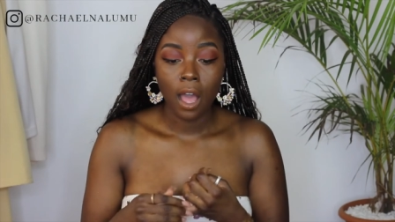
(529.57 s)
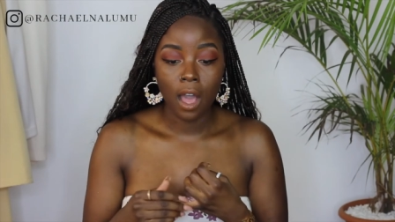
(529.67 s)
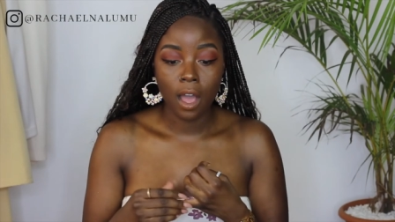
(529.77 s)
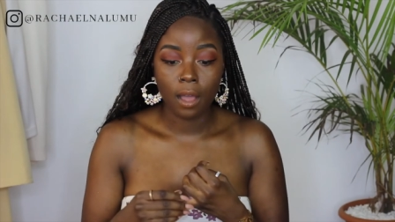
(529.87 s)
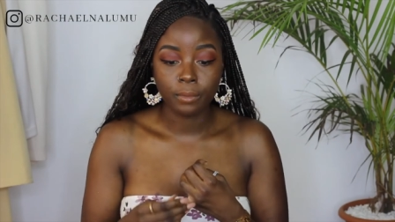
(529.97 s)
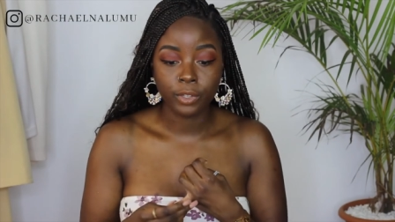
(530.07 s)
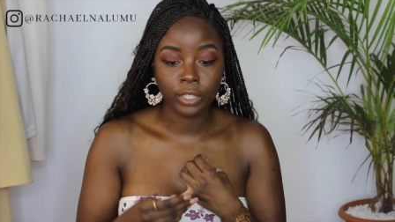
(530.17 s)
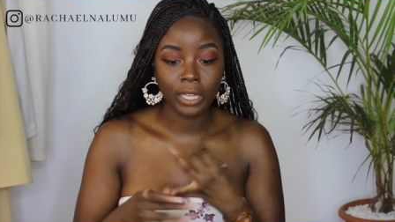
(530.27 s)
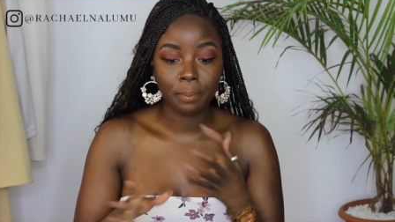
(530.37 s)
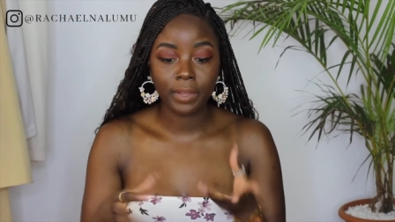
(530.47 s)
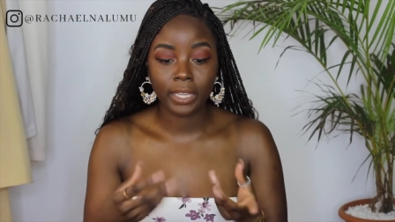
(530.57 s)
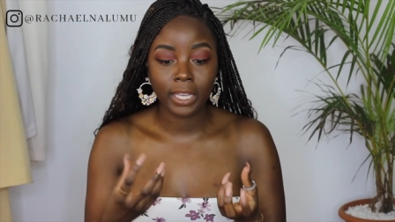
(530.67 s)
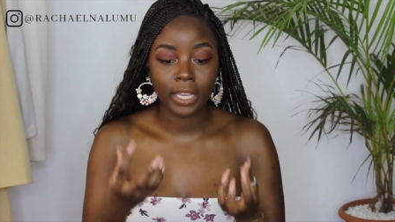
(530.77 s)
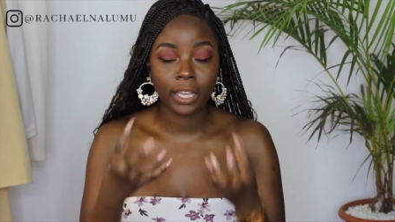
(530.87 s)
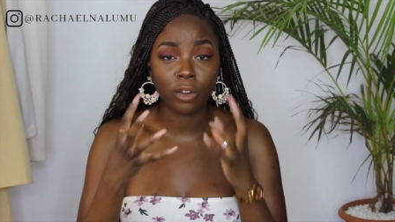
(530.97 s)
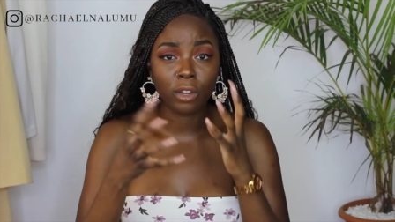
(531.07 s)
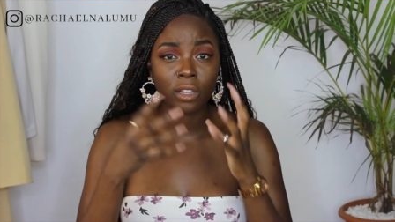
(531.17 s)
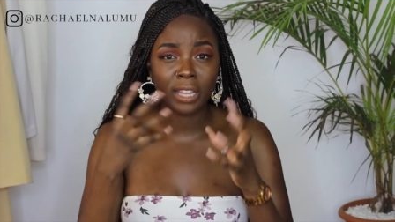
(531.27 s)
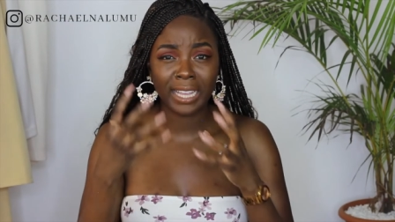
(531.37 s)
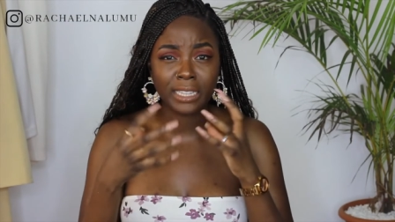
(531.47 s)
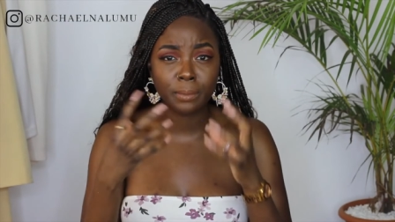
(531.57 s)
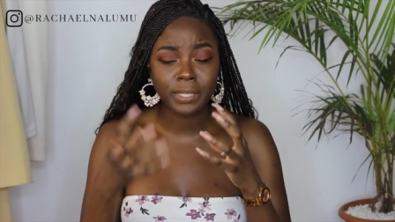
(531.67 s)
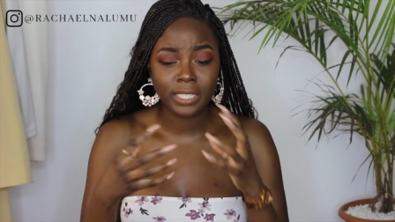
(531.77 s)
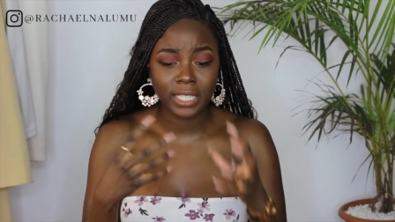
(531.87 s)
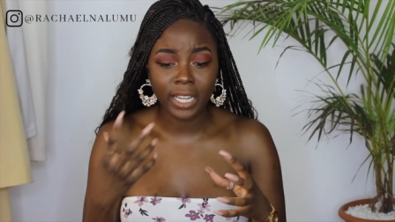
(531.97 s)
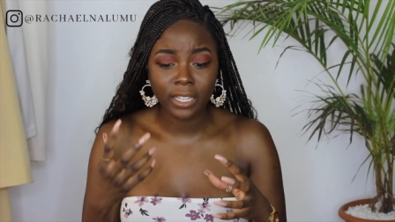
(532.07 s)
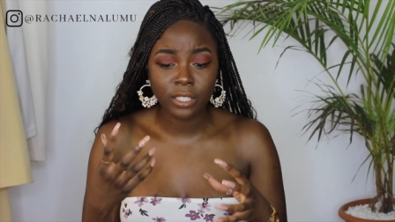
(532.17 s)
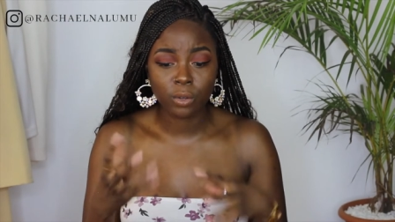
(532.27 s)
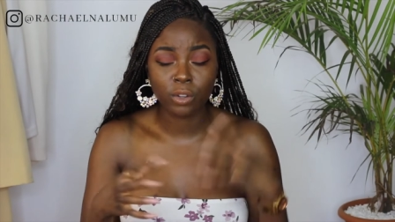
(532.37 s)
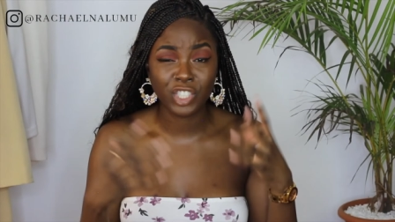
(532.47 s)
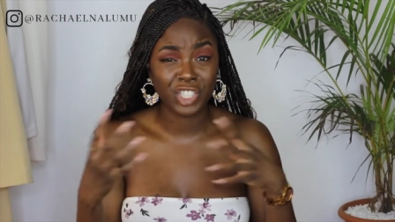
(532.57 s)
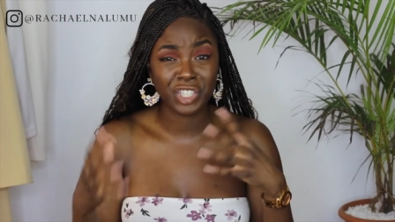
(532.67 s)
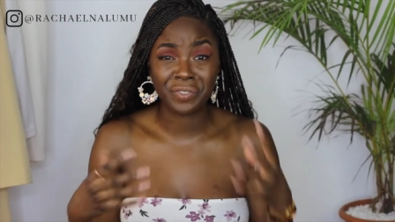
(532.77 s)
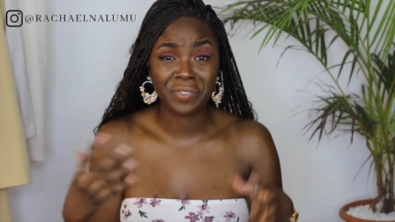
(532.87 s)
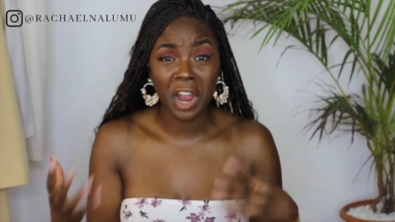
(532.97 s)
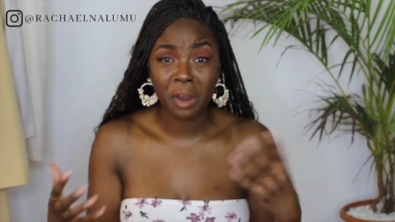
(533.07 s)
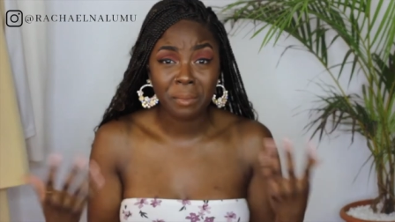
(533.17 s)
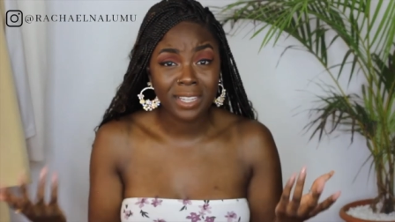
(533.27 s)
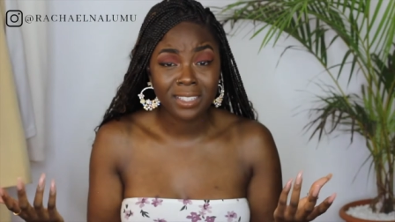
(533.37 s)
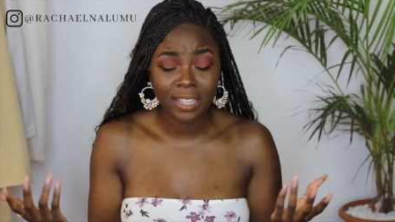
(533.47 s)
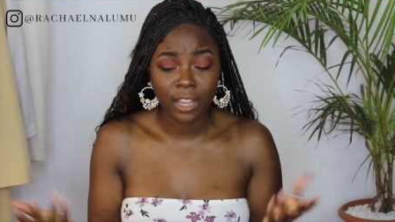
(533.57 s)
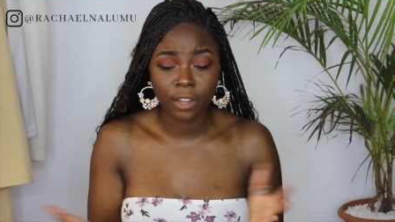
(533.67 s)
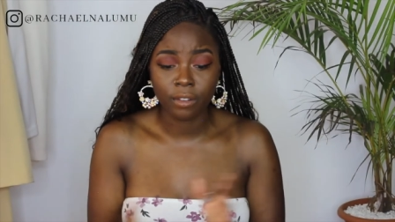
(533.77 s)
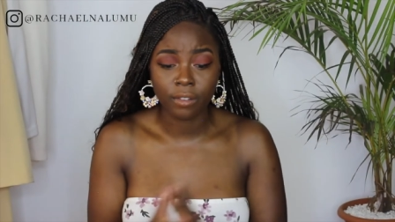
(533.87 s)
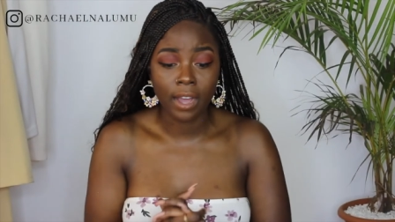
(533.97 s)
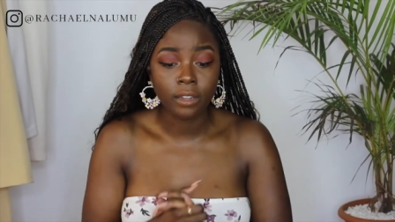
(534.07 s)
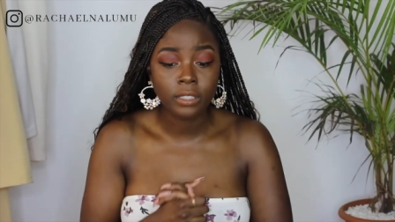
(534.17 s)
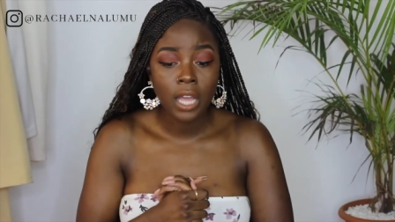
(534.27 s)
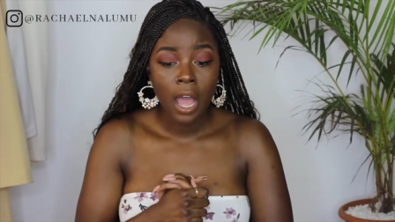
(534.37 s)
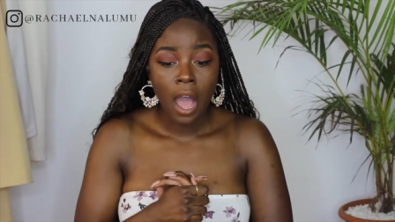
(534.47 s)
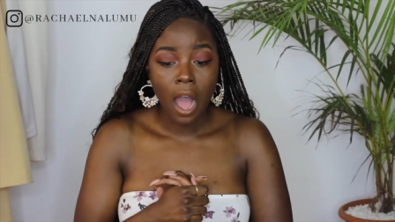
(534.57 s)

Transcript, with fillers: um, your lip licking or like lipsticks or just your environment that you're around.